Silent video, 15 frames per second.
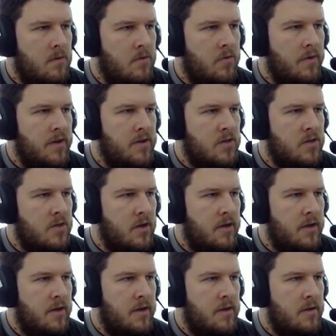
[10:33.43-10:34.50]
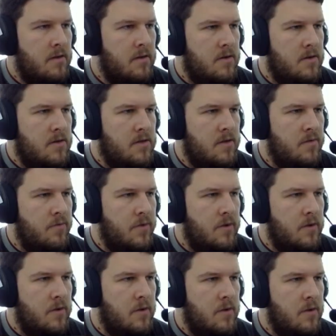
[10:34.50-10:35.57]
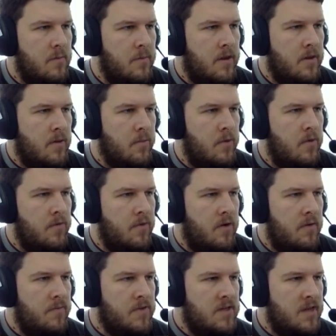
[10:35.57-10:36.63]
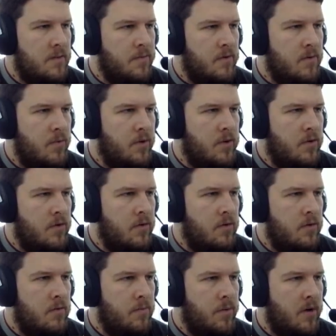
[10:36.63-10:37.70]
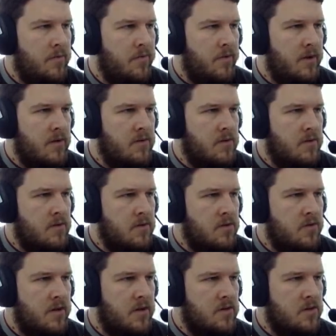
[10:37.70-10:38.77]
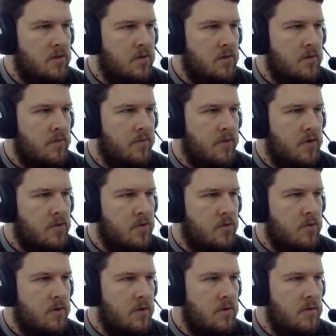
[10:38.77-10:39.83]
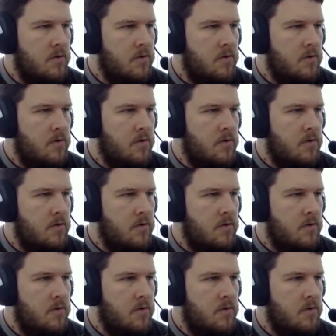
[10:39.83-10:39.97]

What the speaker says: Great start here. Let's see if we can make the move on Verstappen. We do. Perfect. Straight into first corner.